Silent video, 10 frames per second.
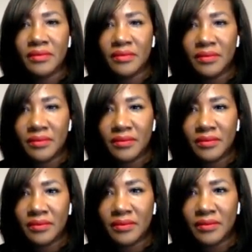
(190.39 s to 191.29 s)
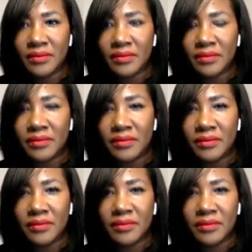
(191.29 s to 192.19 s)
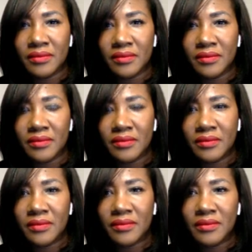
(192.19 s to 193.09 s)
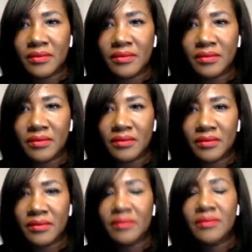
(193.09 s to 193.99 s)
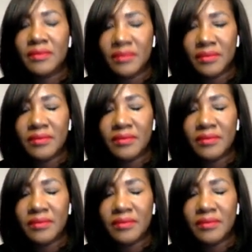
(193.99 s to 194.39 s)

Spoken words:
(silent)